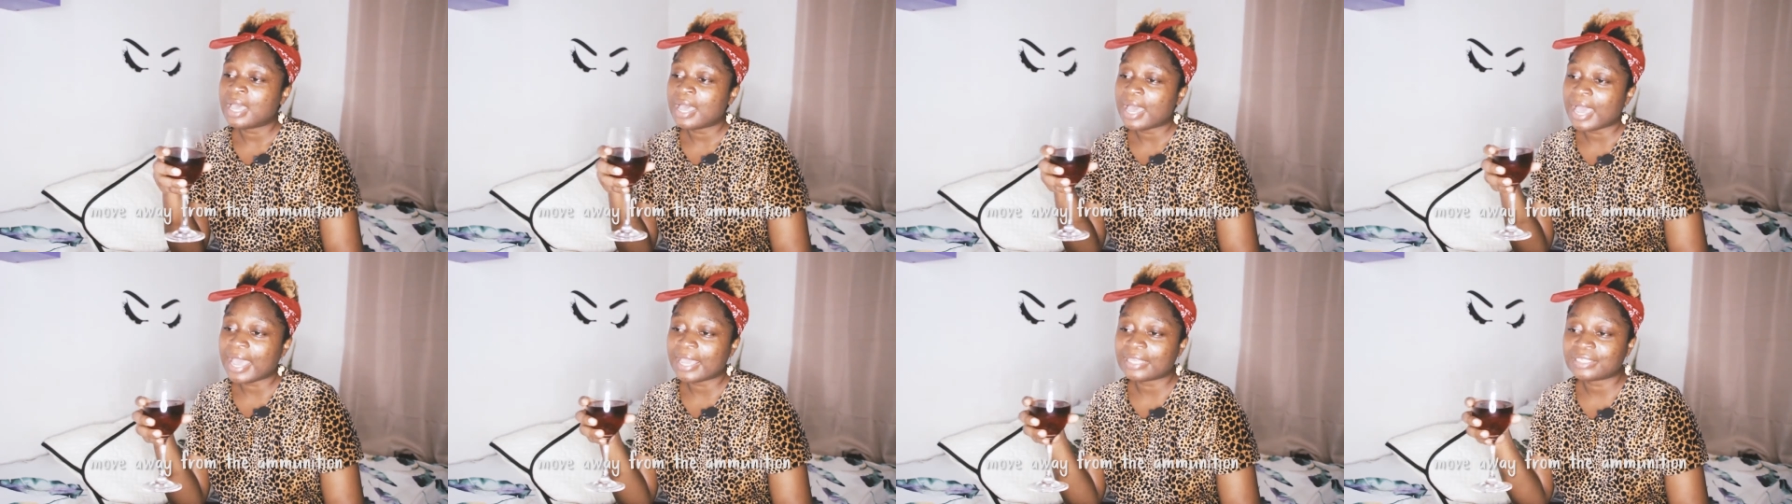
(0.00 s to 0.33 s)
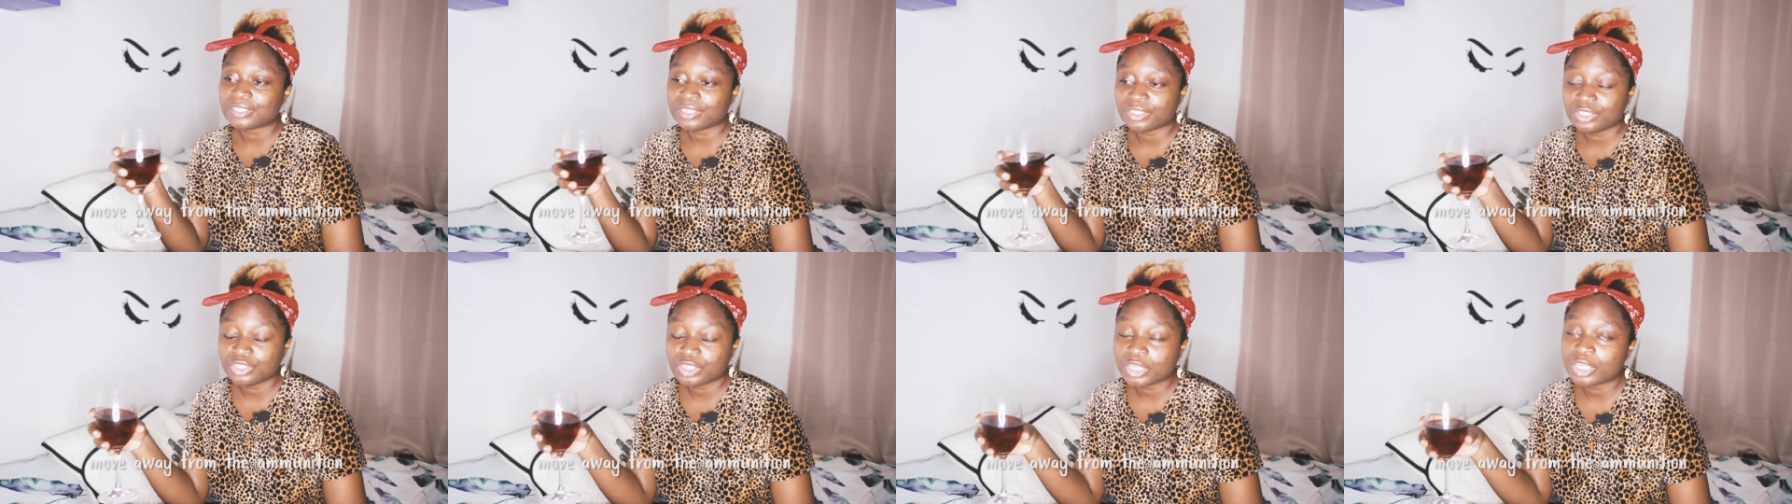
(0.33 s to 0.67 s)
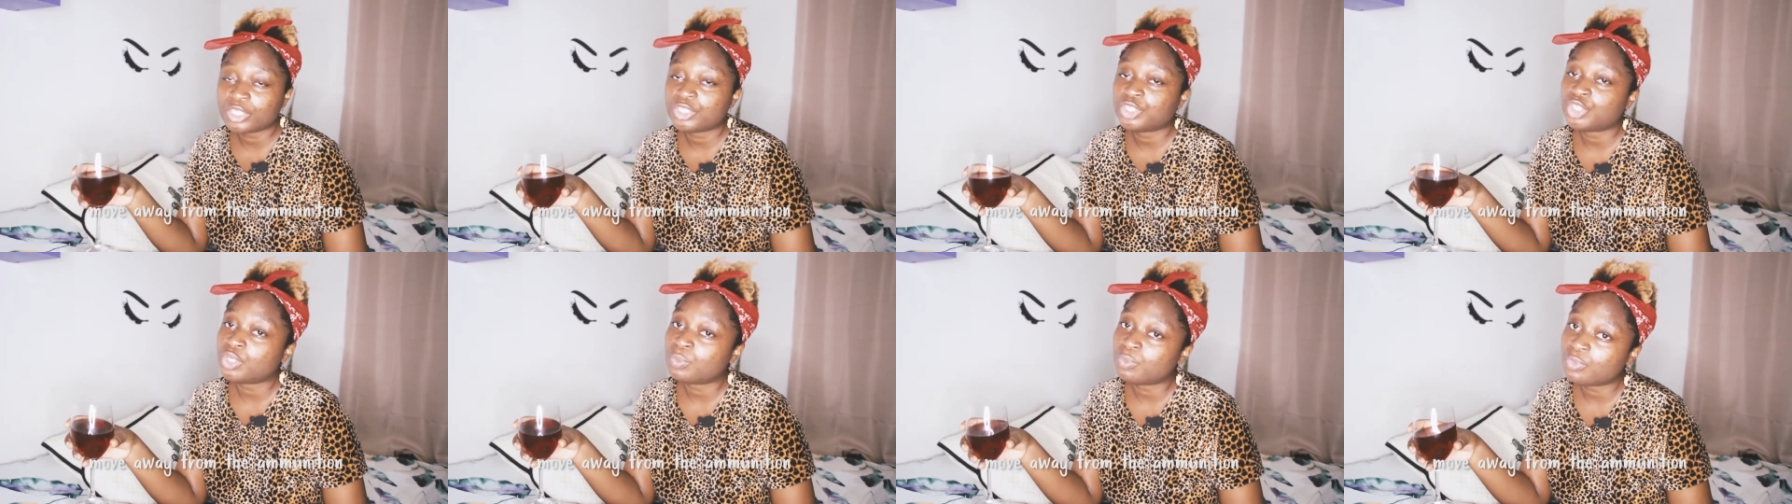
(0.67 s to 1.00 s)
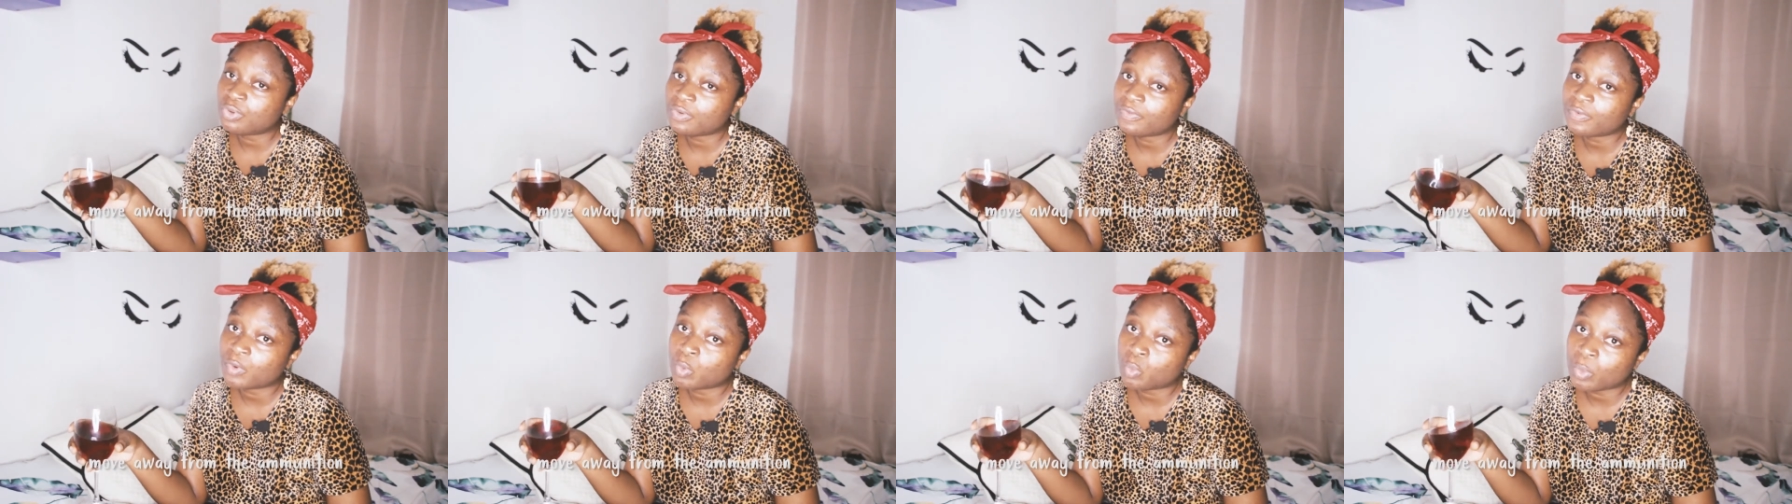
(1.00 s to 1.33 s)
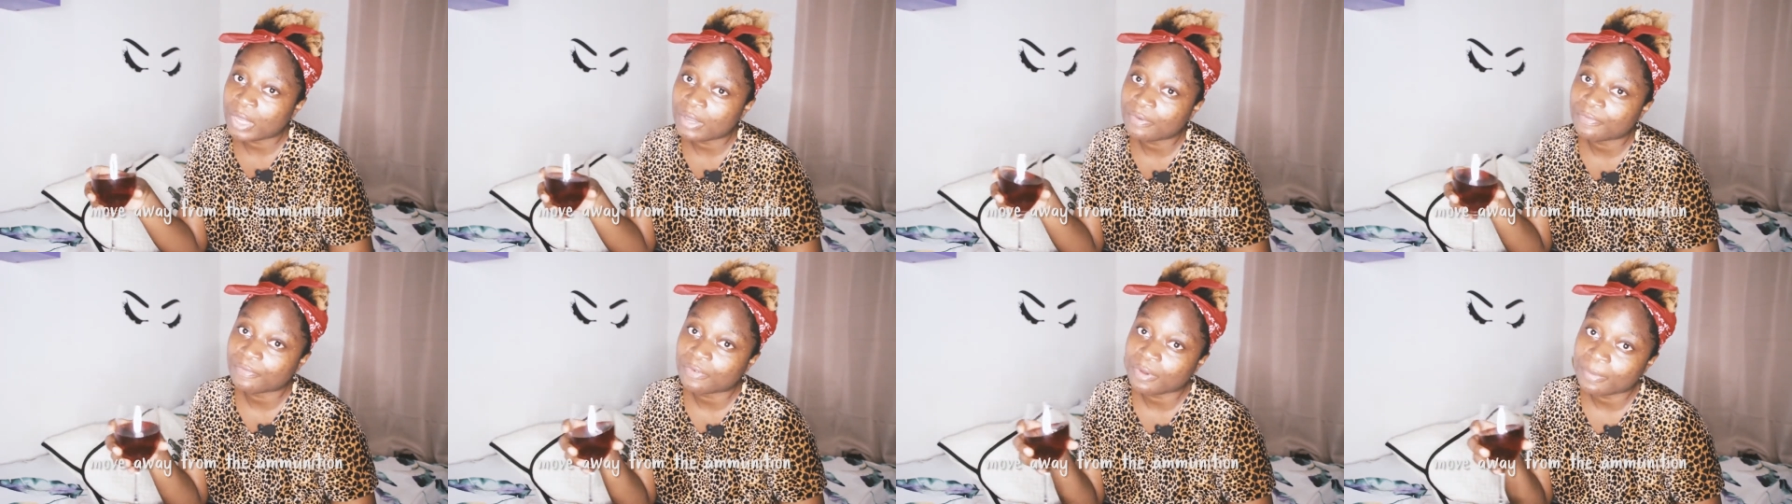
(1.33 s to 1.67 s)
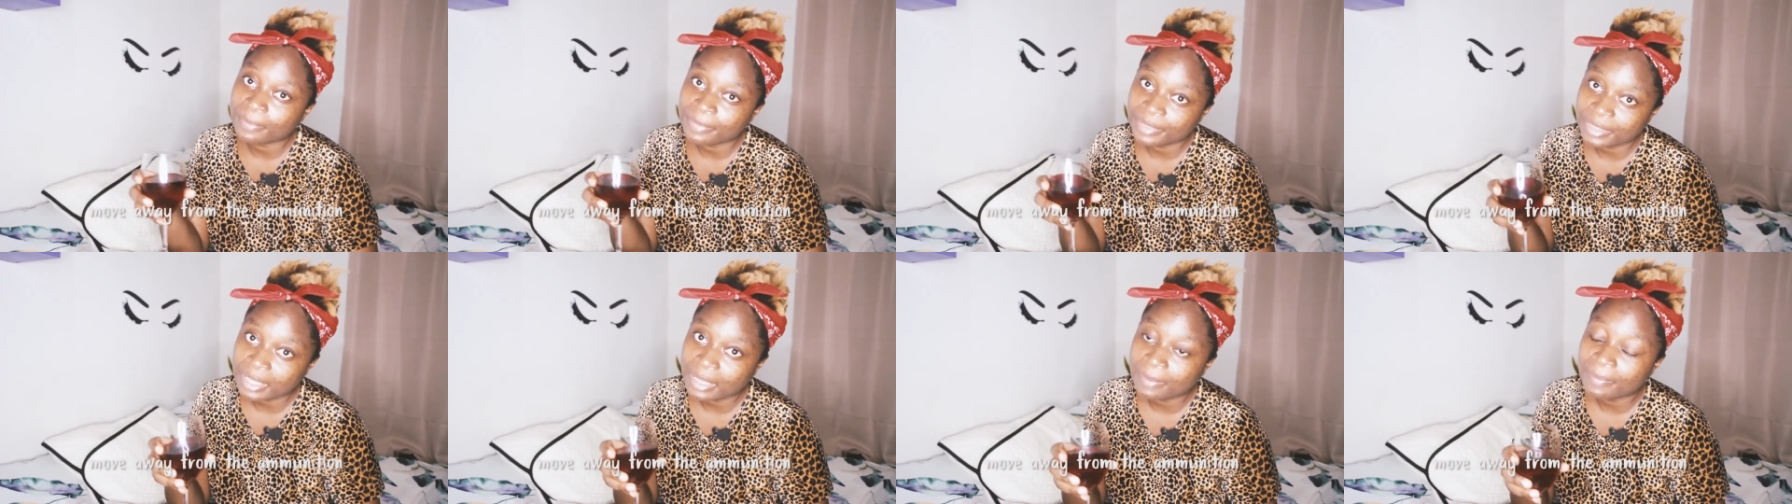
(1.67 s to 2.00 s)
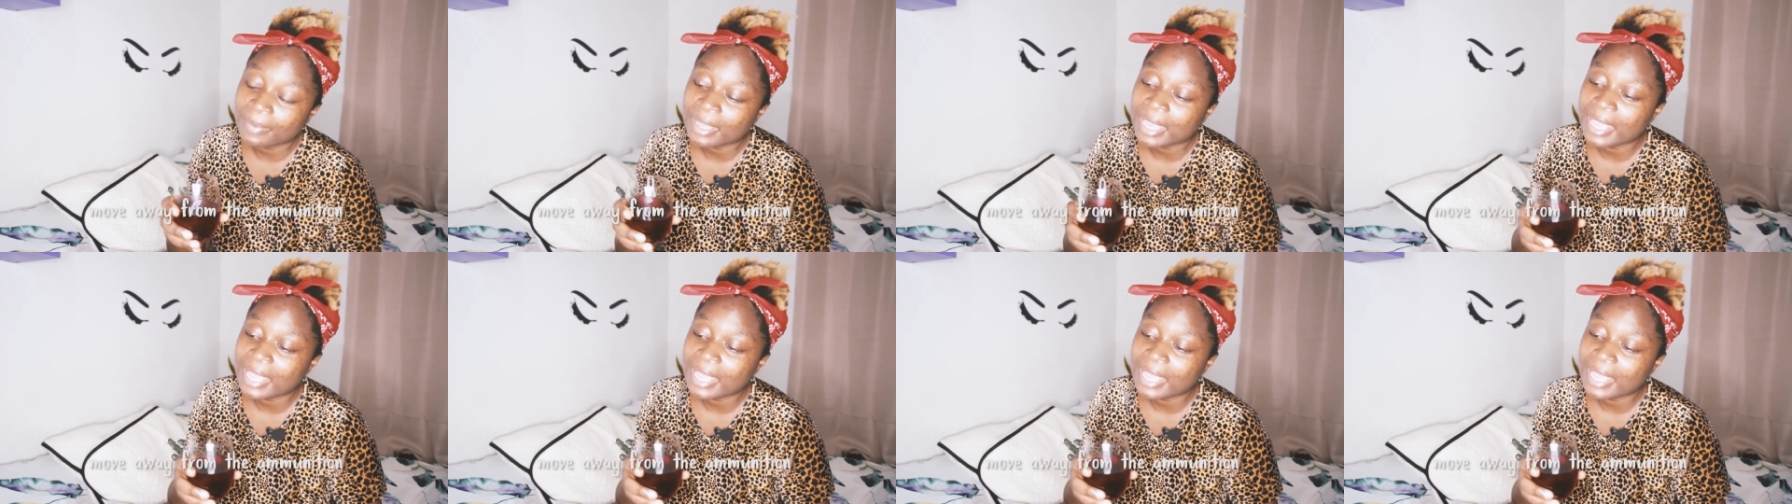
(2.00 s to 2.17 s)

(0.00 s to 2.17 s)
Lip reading: I suggest you move away from them